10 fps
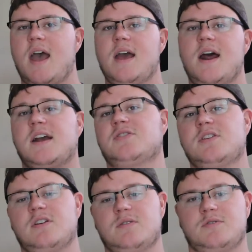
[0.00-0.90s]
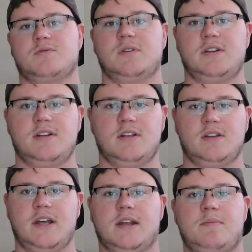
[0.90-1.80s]
And I actually thought it was really
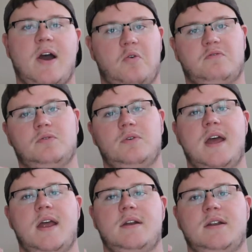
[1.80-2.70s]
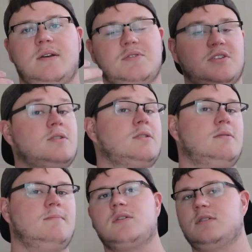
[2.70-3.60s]
like powerful and it was a
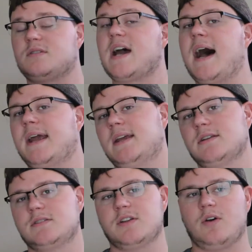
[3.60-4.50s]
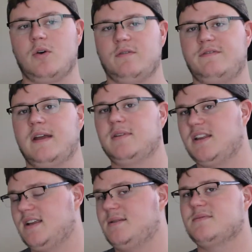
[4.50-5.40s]
good good tie-in to the whole family
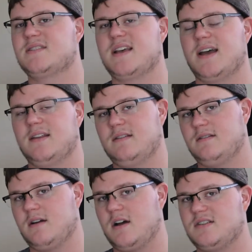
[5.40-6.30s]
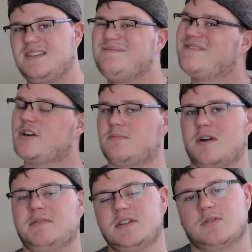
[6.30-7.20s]
themes that uh, seem very
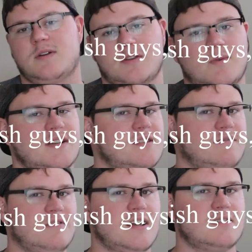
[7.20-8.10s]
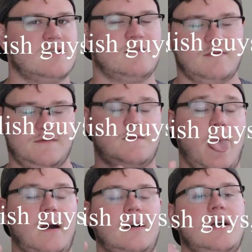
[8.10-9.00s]
prevalent throughout the rest of the
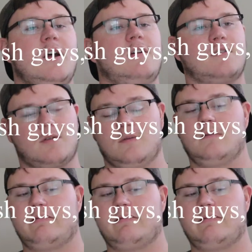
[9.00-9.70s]
through